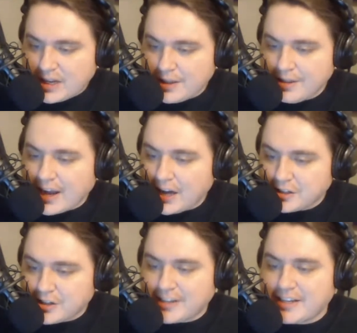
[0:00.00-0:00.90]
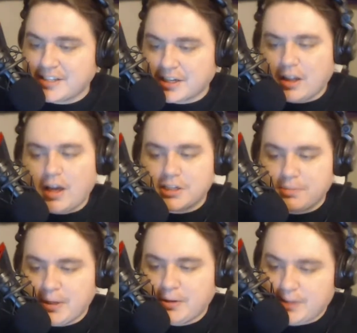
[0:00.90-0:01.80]
The contract has a
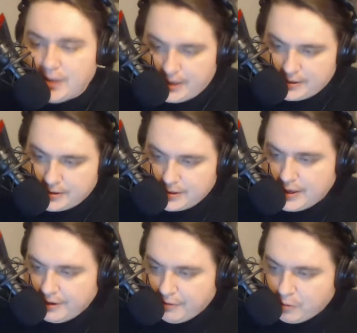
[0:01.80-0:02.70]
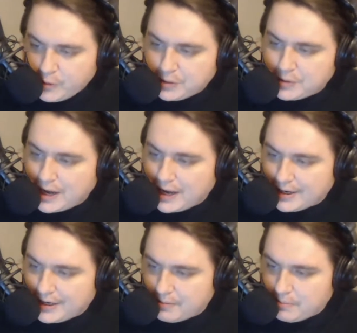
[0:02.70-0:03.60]
clause built in it. If we do
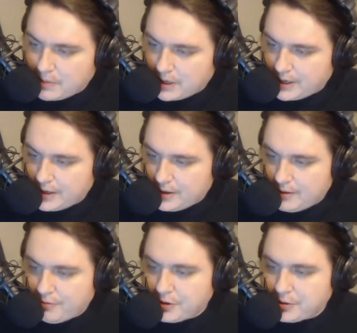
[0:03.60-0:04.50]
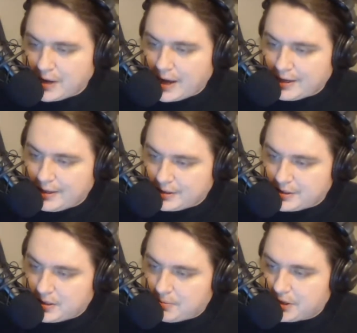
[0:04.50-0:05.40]
not get money, if we do not get the
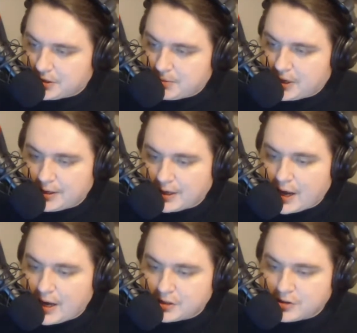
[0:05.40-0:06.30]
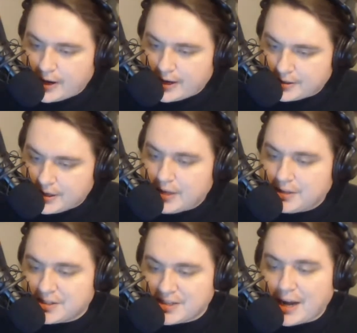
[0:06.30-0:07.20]
stimulus money, then the contract
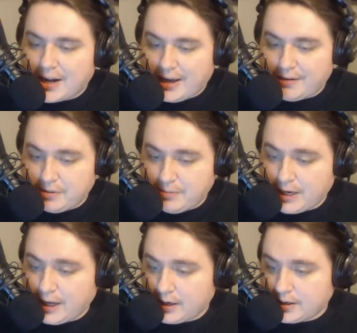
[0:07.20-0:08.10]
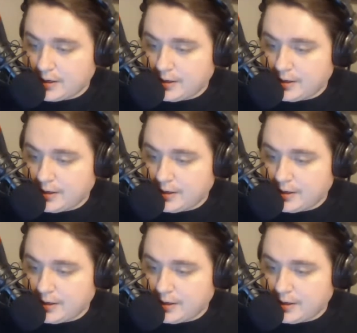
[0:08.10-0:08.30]
does not have to be honored.